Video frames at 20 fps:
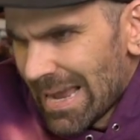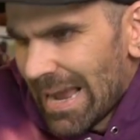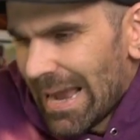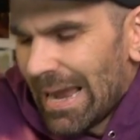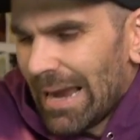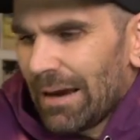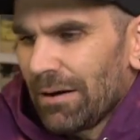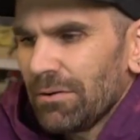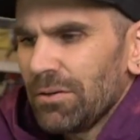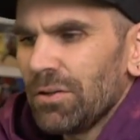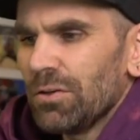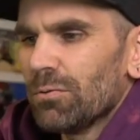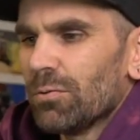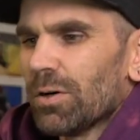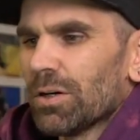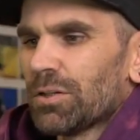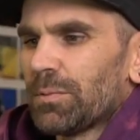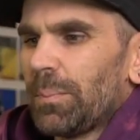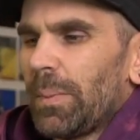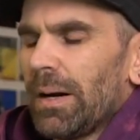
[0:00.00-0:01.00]
How do you
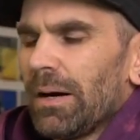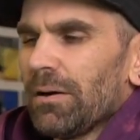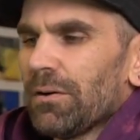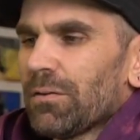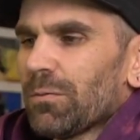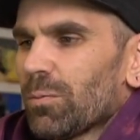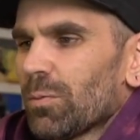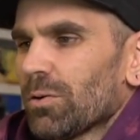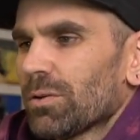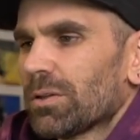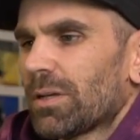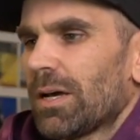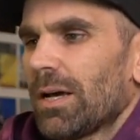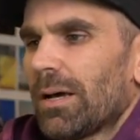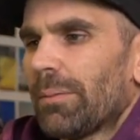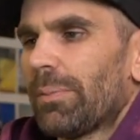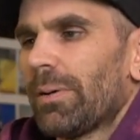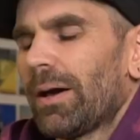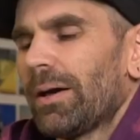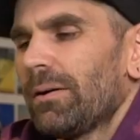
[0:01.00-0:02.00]
watch Paris World
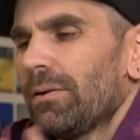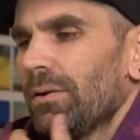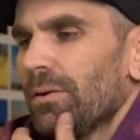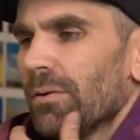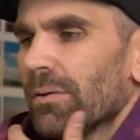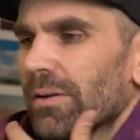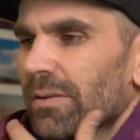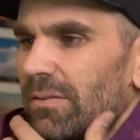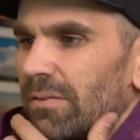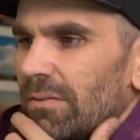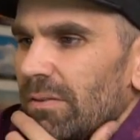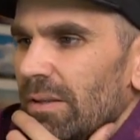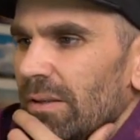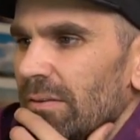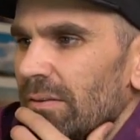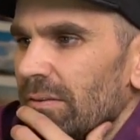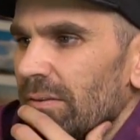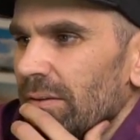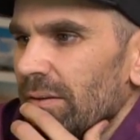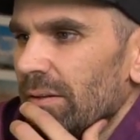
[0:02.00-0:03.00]
Cup? I don't know. Is
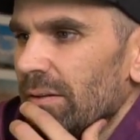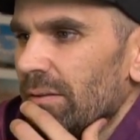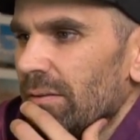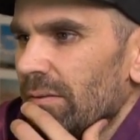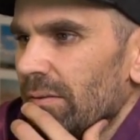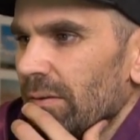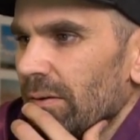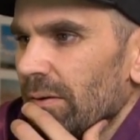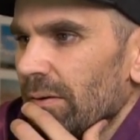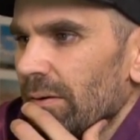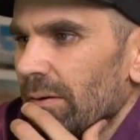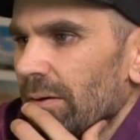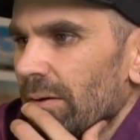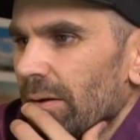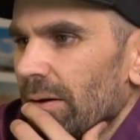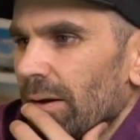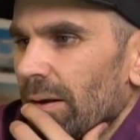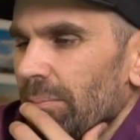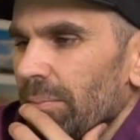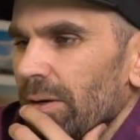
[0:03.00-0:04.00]

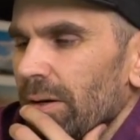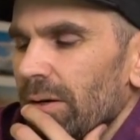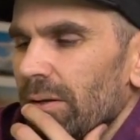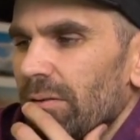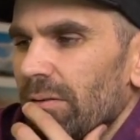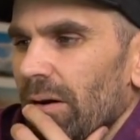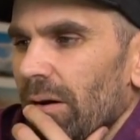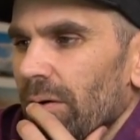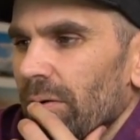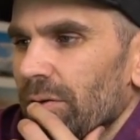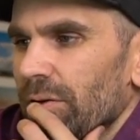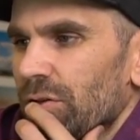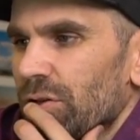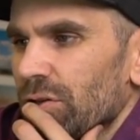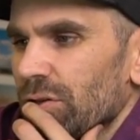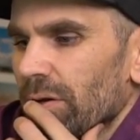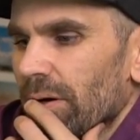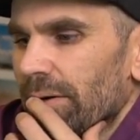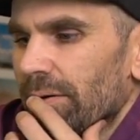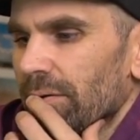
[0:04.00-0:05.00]
it? I'm not entirely
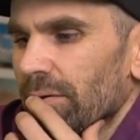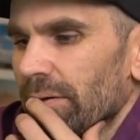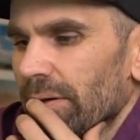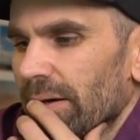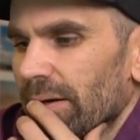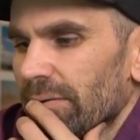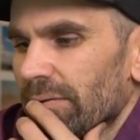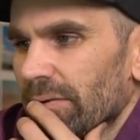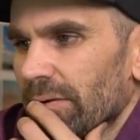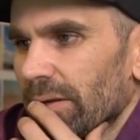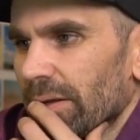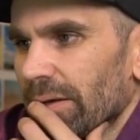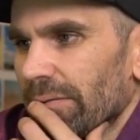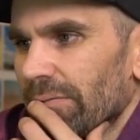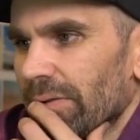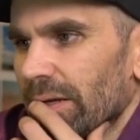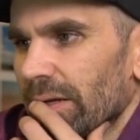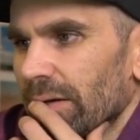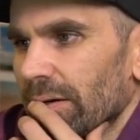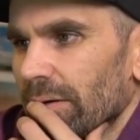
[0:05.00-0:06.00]
sure I know the answer to
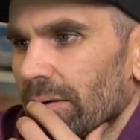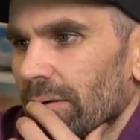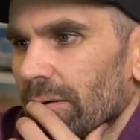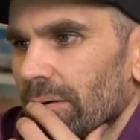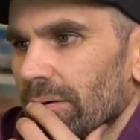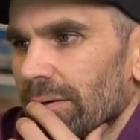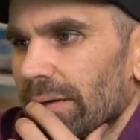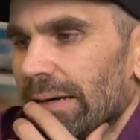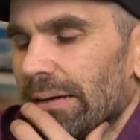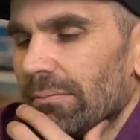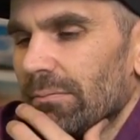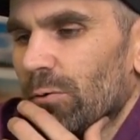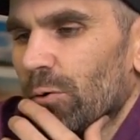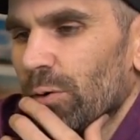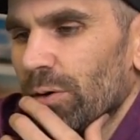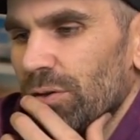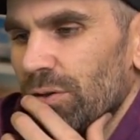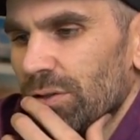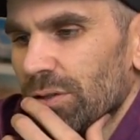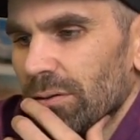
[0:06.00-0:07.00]
that video or that
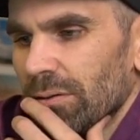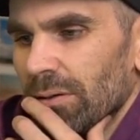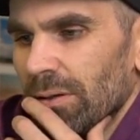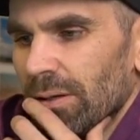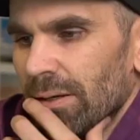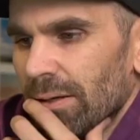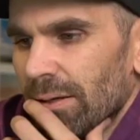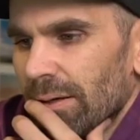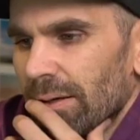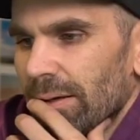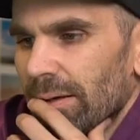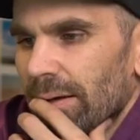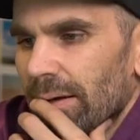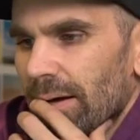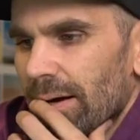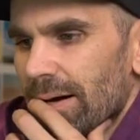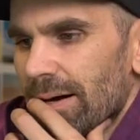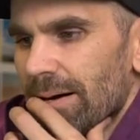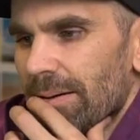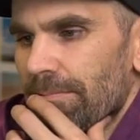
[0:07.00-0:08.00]
question.
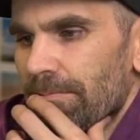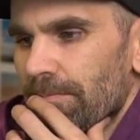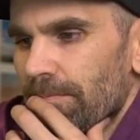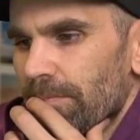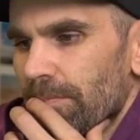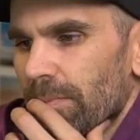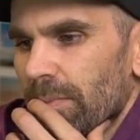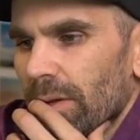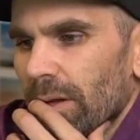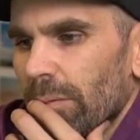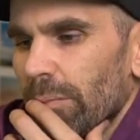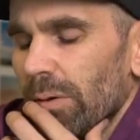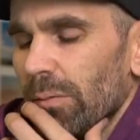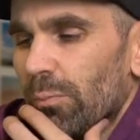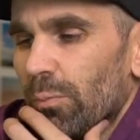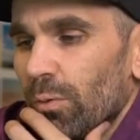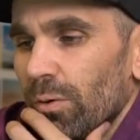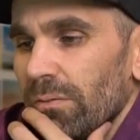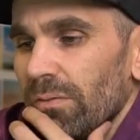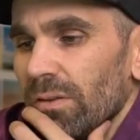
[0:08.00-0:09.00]
I mean,
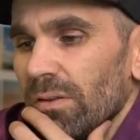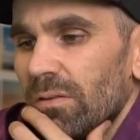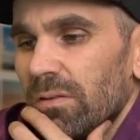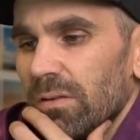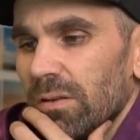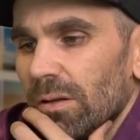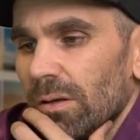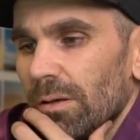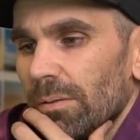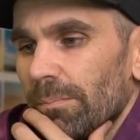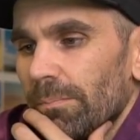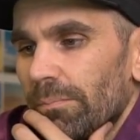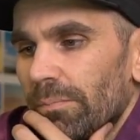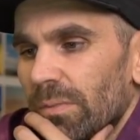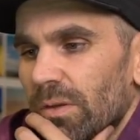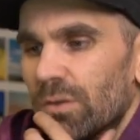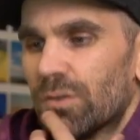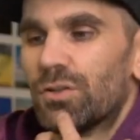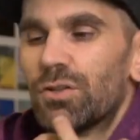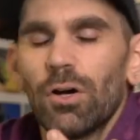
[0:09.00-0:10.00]
previously,
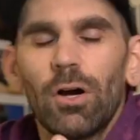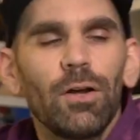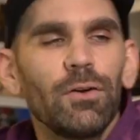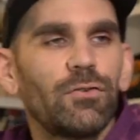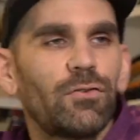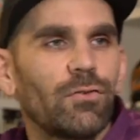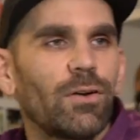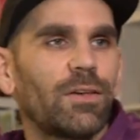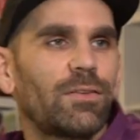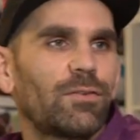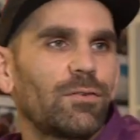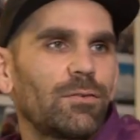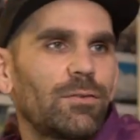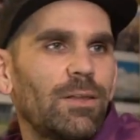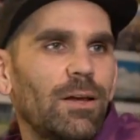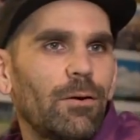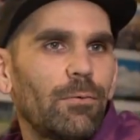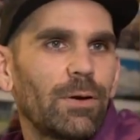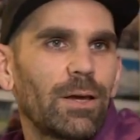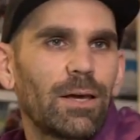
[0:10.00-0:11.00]
John Dresser.
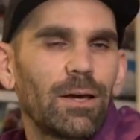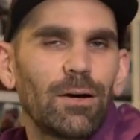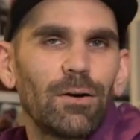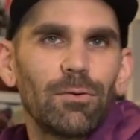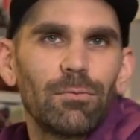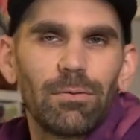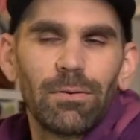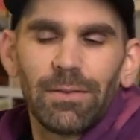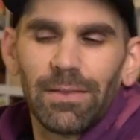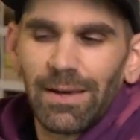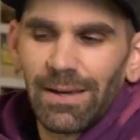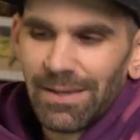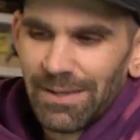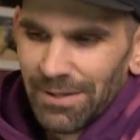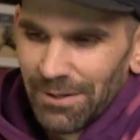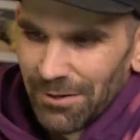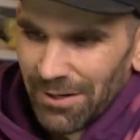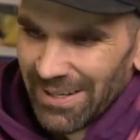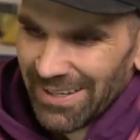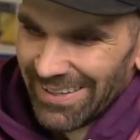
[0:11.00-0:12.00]
There we go. Thank
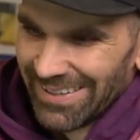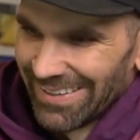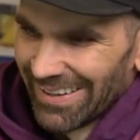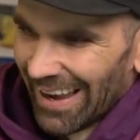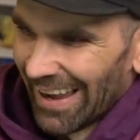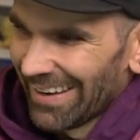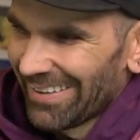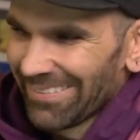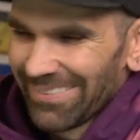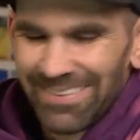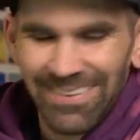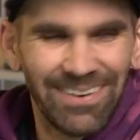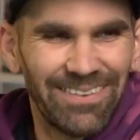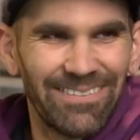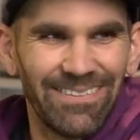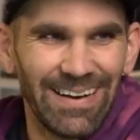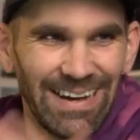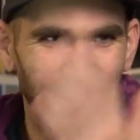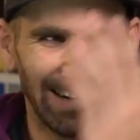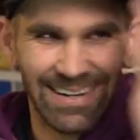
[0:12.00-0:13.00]
you. I don't know
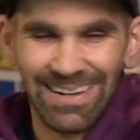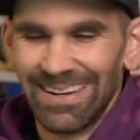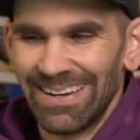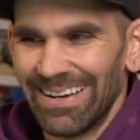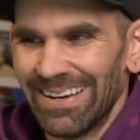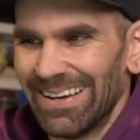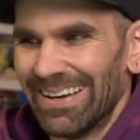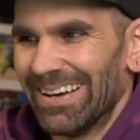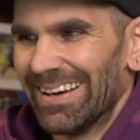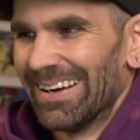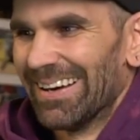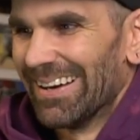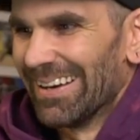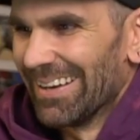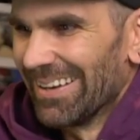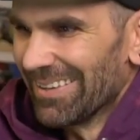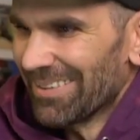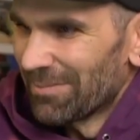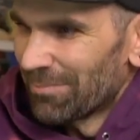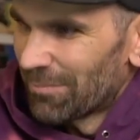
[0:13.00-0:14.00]
why. I'm
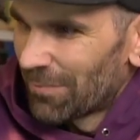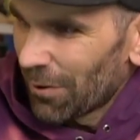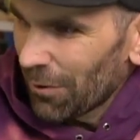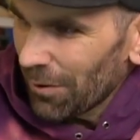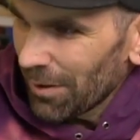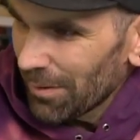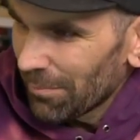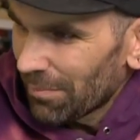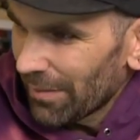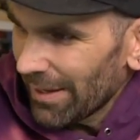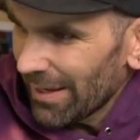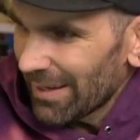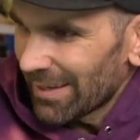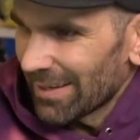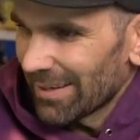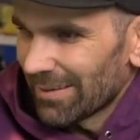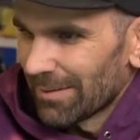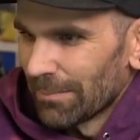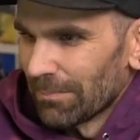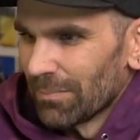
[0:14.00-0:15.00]
totally
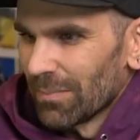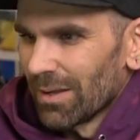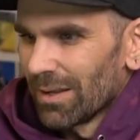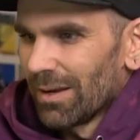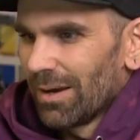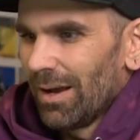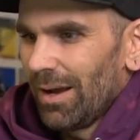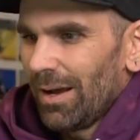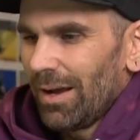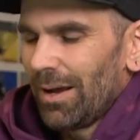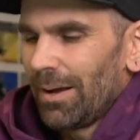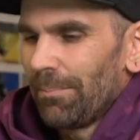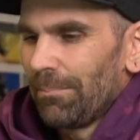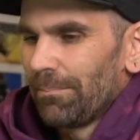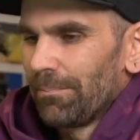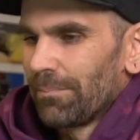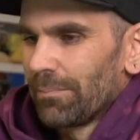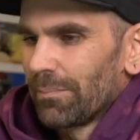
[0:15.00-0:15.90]
blanking. I